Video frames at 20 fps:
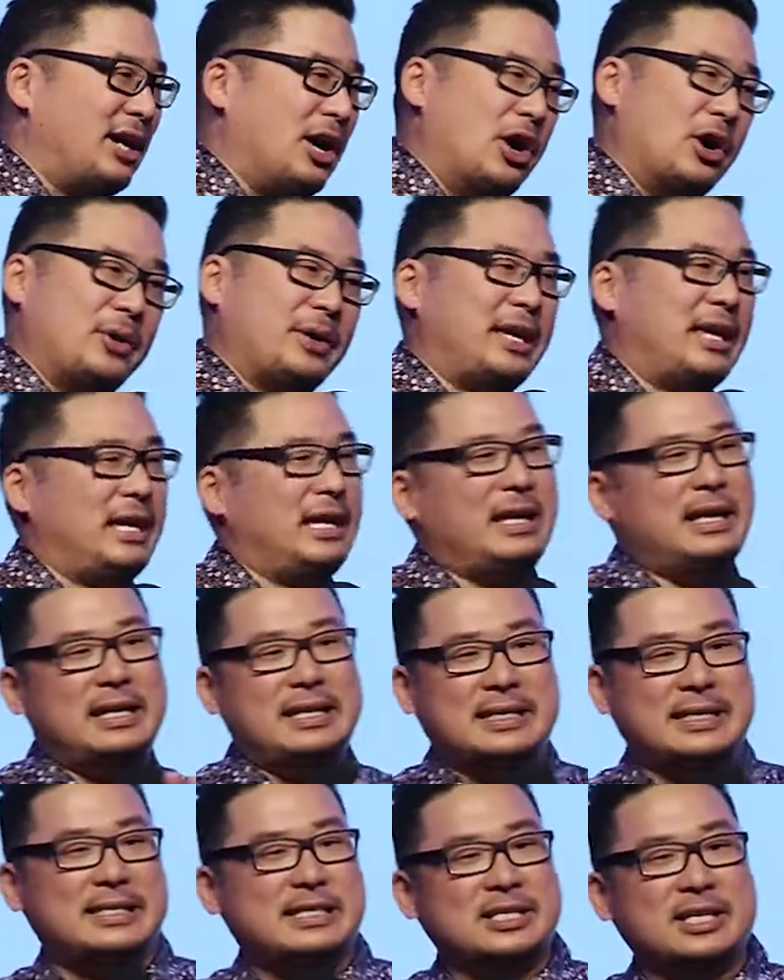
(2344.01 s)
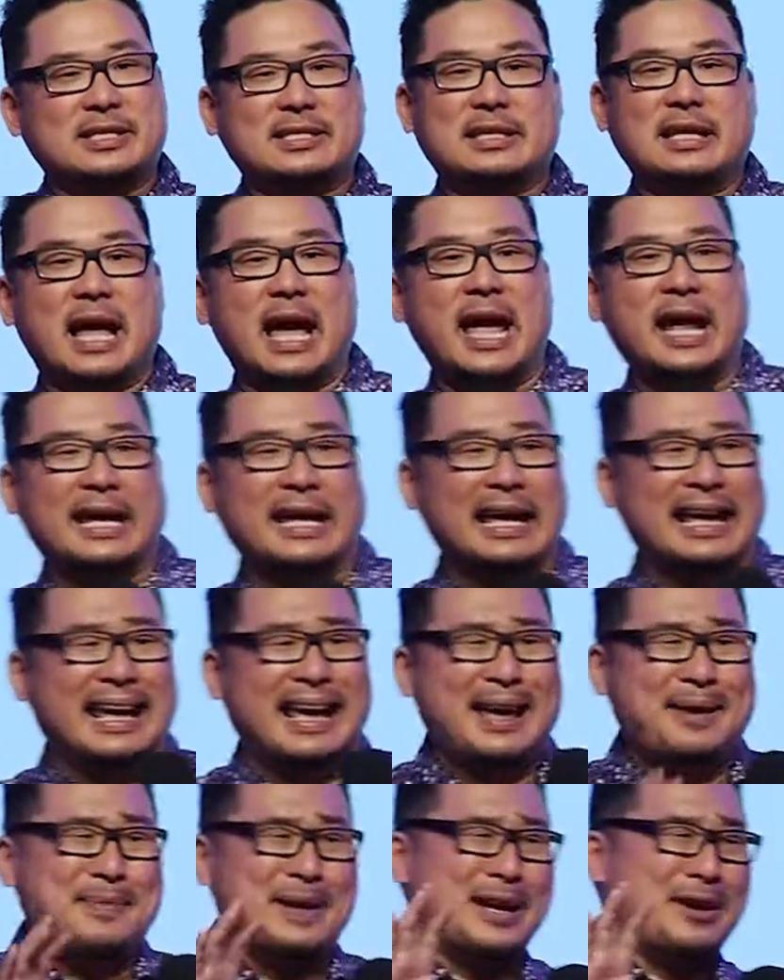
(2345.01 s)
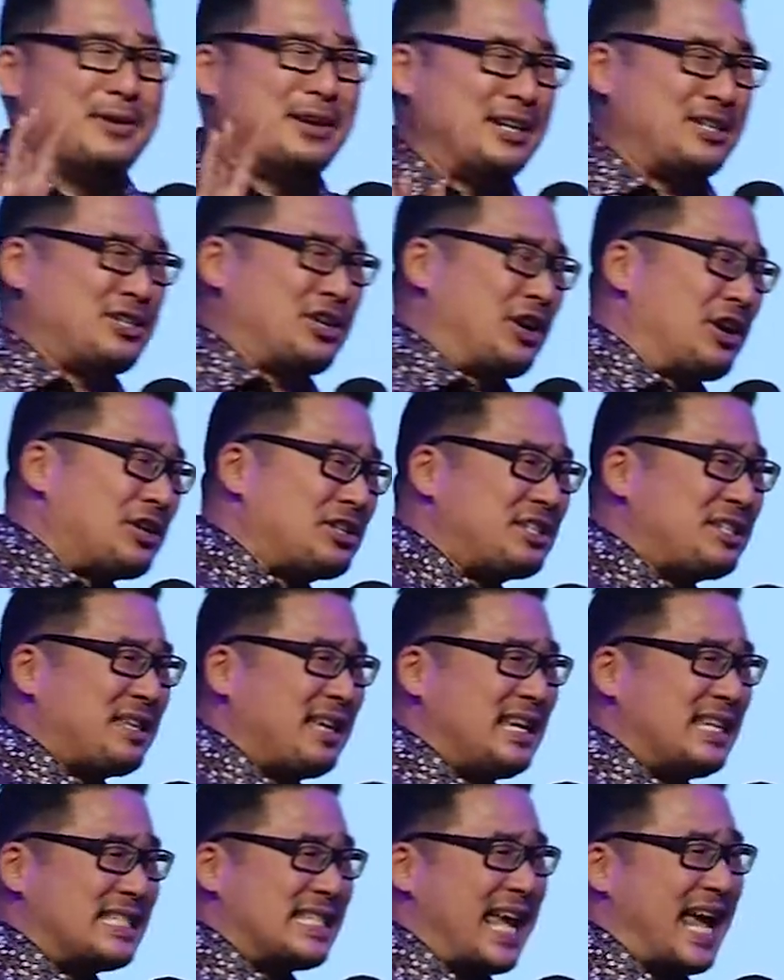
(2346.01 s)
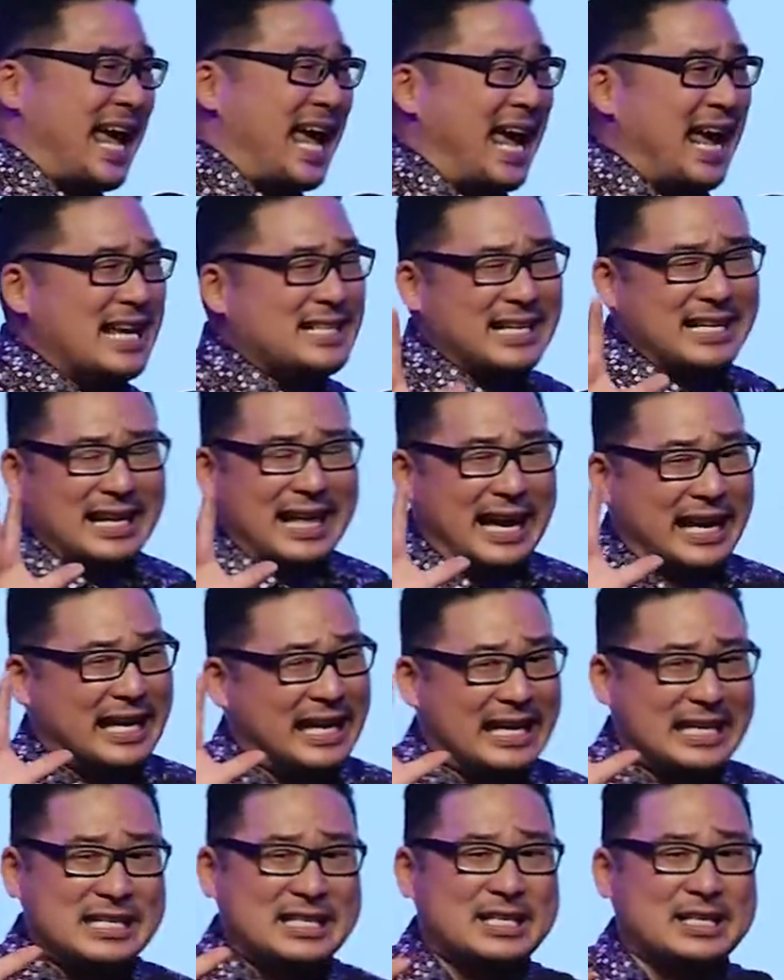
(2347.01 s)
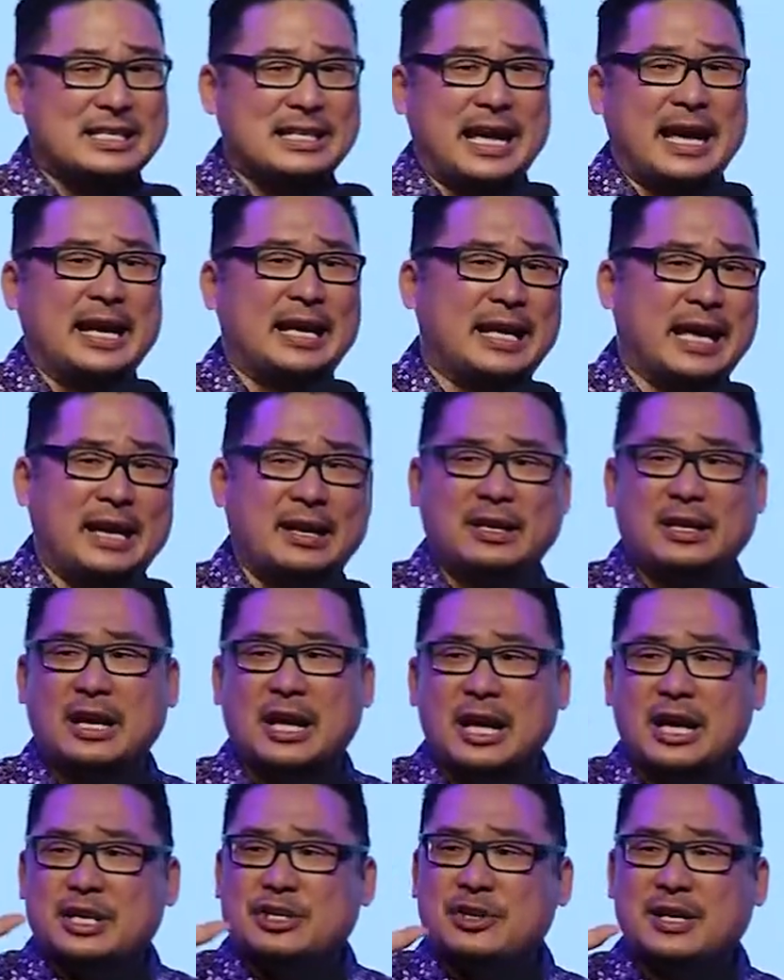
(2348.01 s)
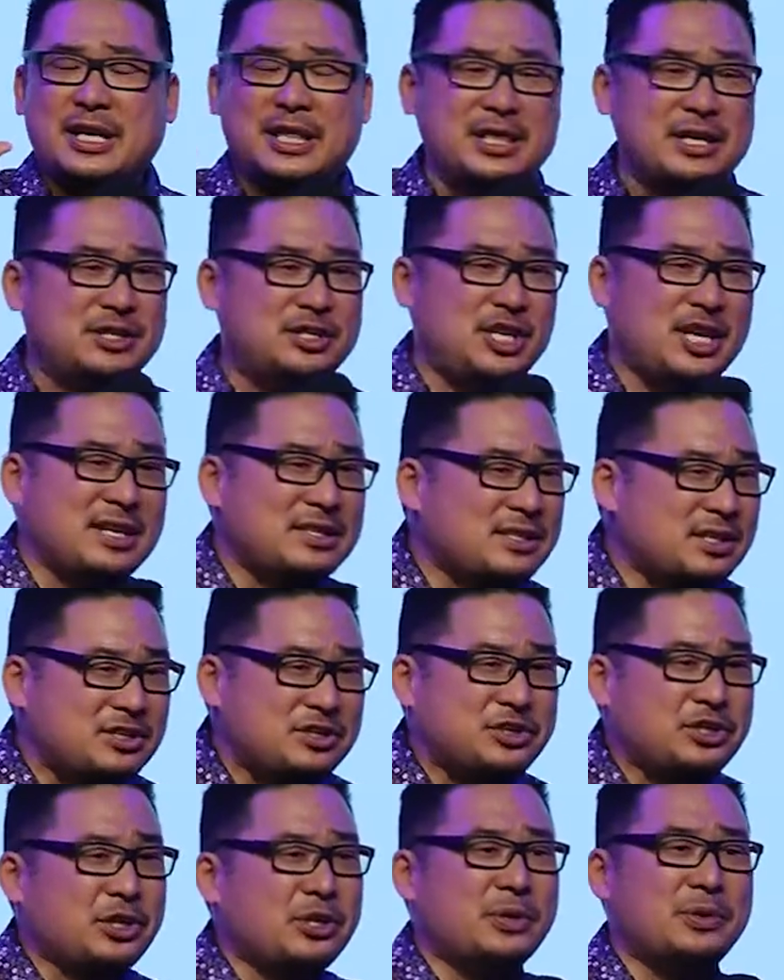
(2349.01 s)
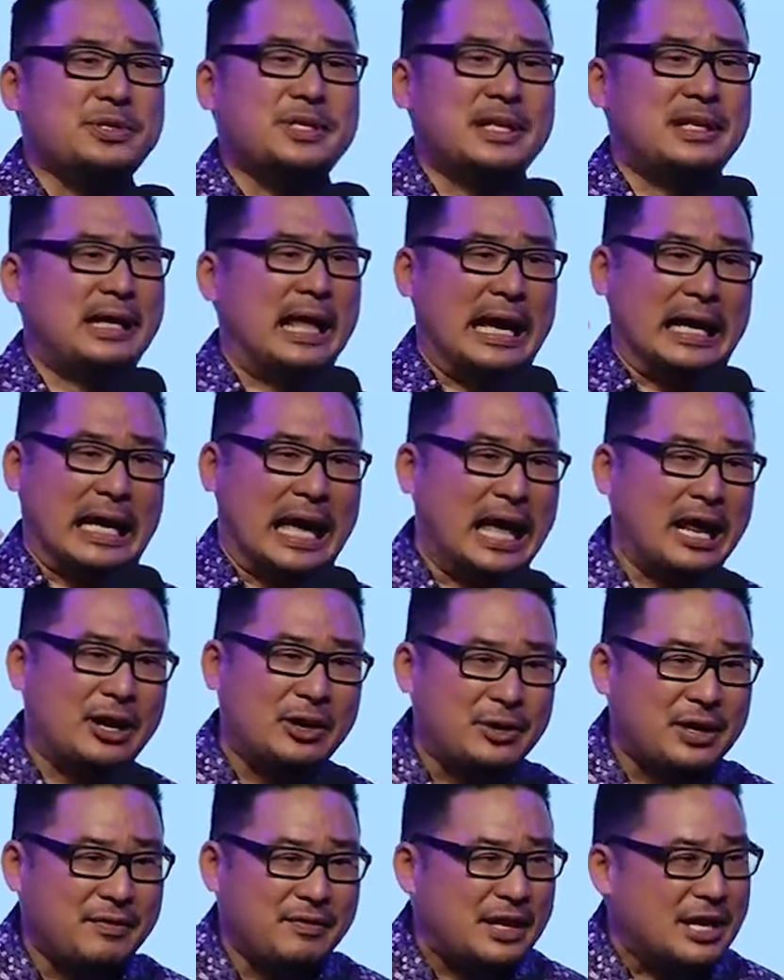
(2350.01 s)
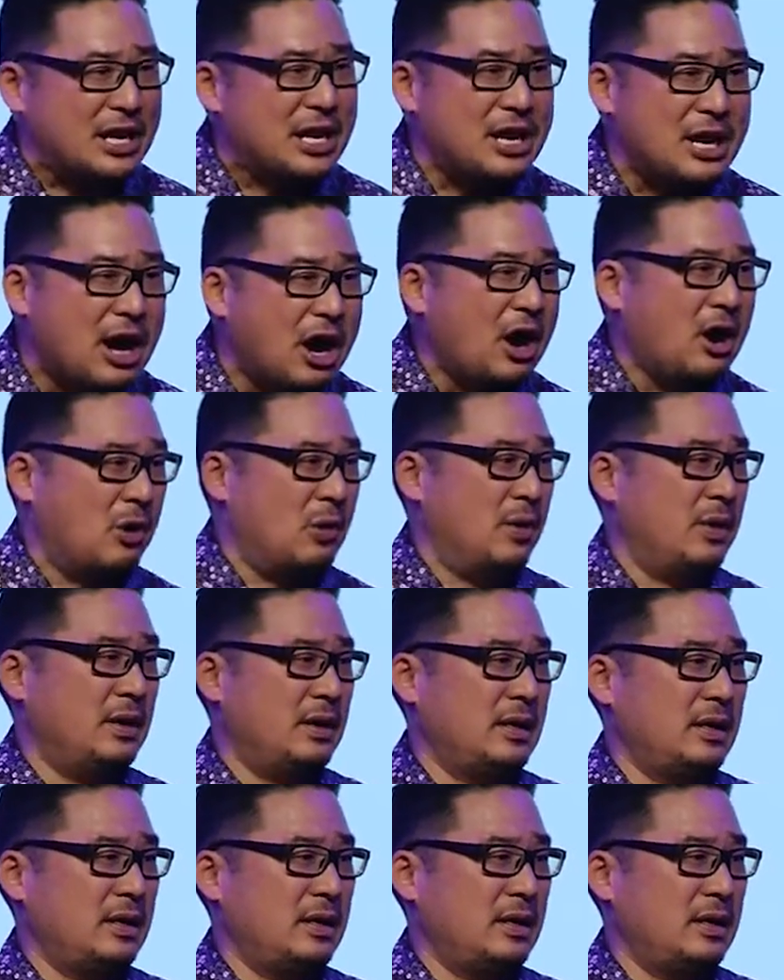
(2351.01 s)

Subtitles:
yo, he is just like been going to church these days and like he's just like drinking the Jesus juice and like I don't even know.